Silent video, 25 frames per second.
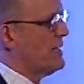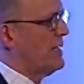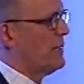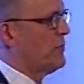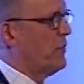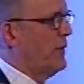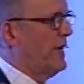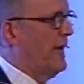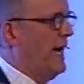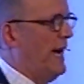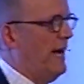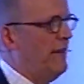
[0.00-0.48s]

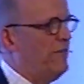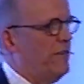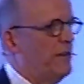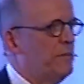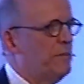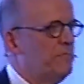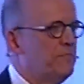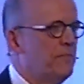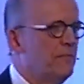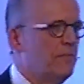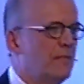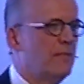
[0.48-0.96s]
that we have.
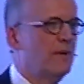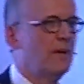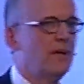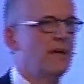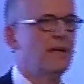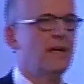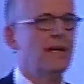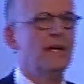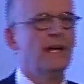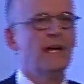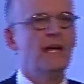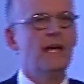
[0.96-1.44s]

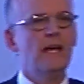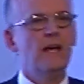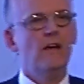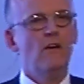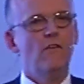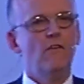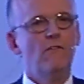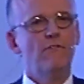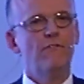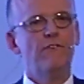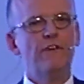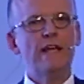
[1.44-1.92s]

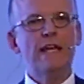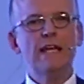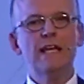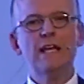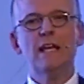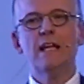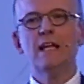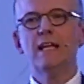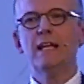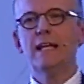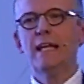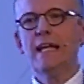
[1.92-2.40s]

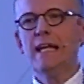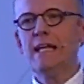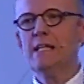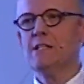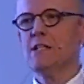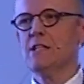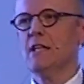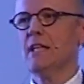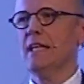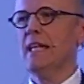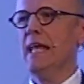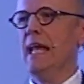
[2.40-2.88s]
Finland
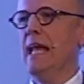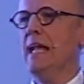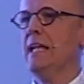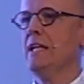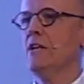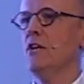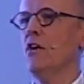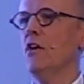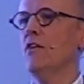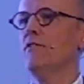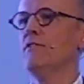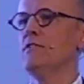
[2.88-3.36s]
is a
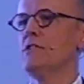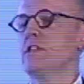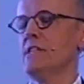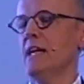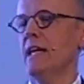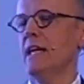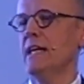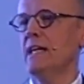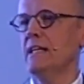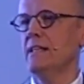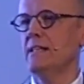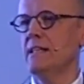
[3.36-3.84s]
land of
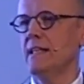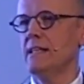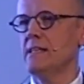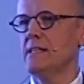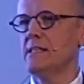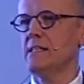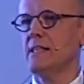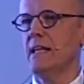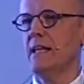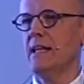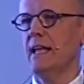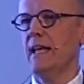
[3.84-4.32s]

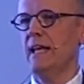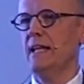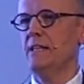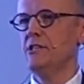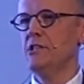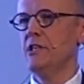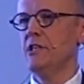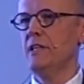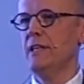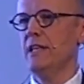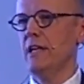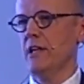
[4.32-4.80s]
scientists and
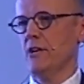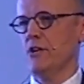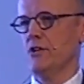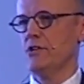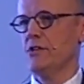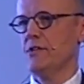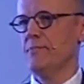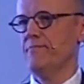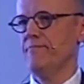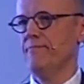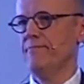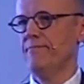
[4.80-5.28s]

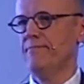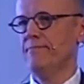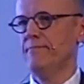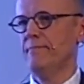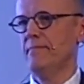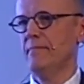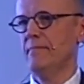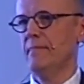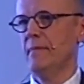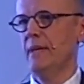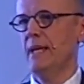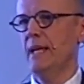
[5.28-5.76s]
engineers.
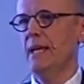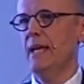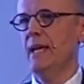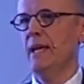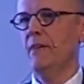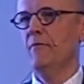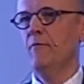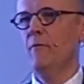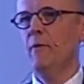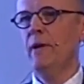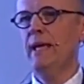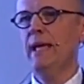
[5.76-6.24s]

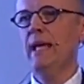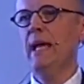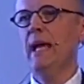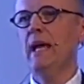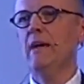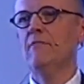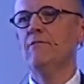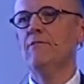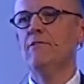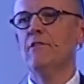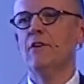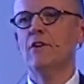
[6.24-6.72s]
We
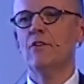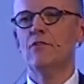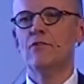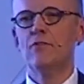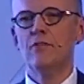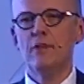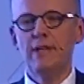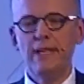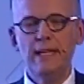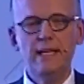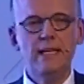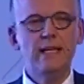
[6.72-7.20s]
have
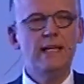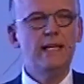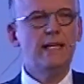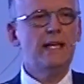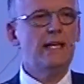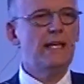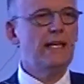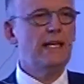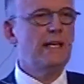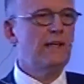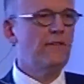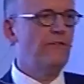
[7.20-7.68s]

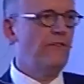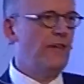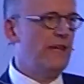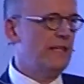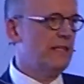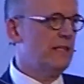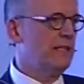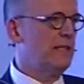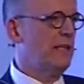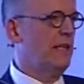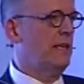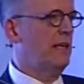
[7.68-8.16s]
really
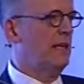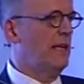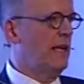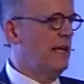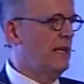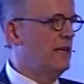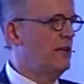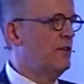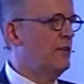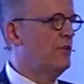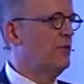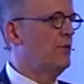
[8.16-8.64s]
invested
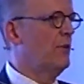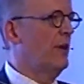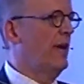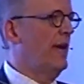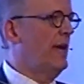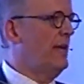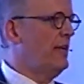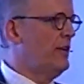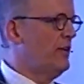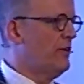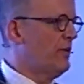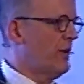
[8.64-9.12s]
into
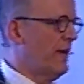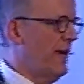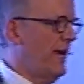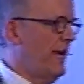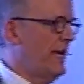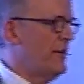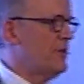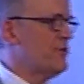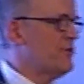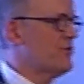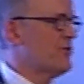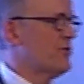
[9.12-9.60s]

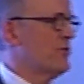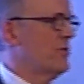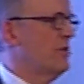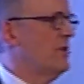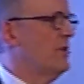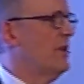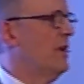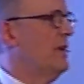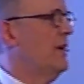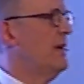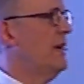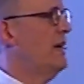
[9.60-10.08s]

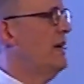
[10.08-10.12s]
education,